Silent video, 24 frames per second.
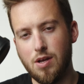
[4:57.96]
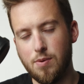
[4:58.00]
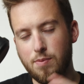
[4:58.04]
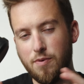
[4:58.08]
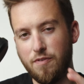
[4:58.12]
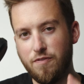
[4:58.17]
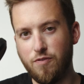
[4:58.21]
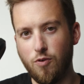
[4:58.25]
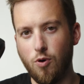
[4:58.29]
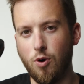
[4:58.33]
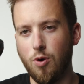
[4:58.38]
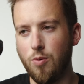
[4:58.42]
Now
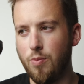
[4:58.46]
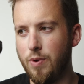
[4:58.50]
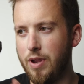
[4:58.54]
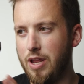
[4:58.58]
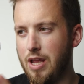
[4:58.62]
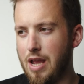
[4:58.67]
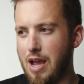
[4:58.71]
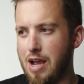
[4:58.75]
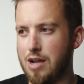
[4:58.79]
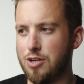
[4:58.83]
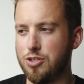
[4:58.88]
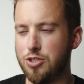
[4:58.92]
before
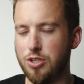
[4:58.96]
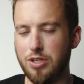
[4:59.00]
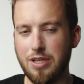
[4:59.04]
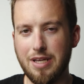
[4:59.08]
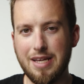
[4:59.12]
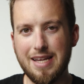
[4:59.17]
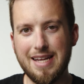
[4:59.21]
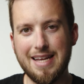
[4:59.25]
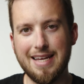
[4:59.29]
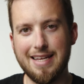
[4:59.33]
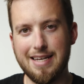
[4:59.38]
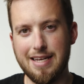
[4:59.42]
we
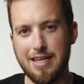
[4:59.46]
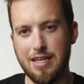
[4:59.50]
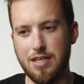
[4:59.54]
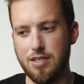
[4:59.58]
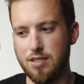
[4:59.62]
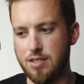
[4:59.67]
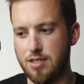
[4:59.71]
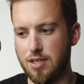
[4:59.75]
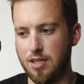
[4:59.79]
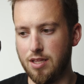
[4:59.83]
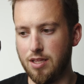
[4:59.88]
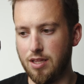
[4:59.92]
actually get
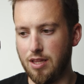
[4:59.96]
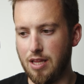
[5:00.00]
into the